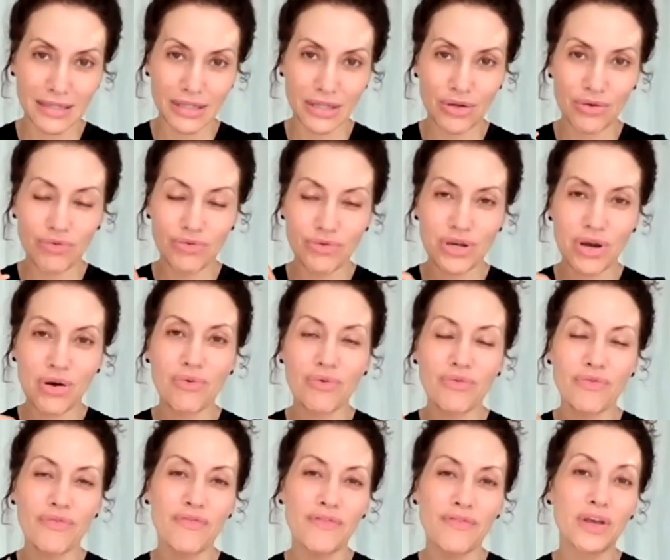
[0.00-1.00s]
You
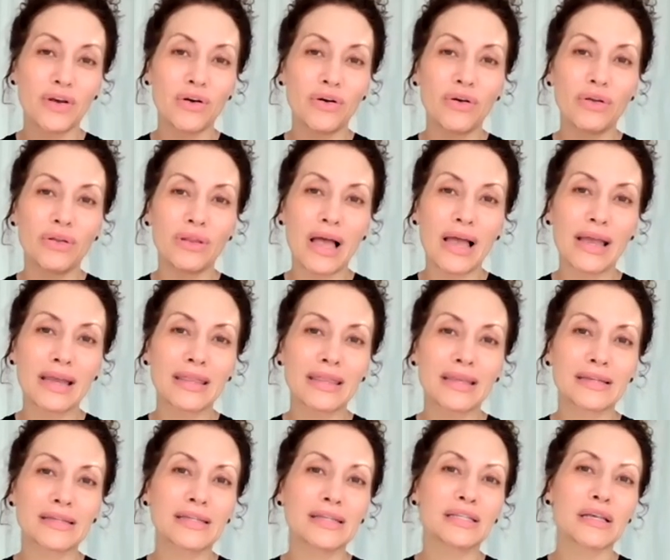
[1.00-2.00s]
don't feel like
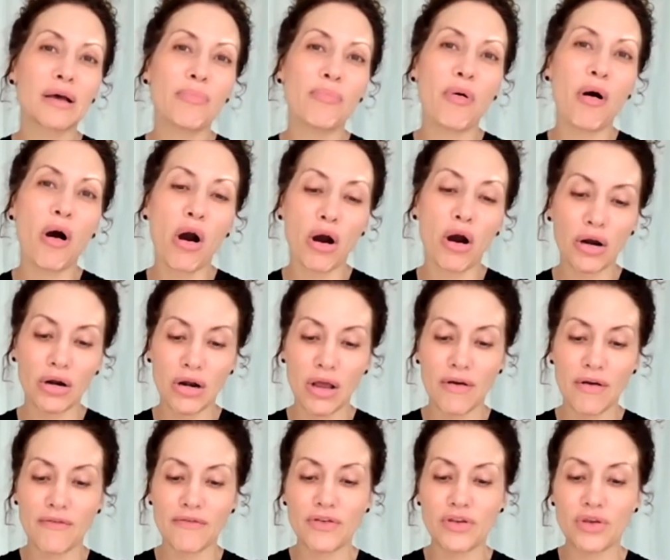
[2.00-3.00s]
this is a part
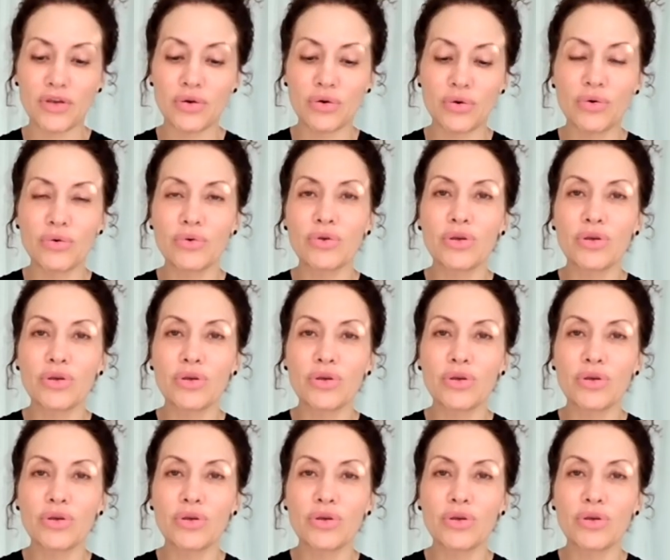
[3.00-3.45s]
of you.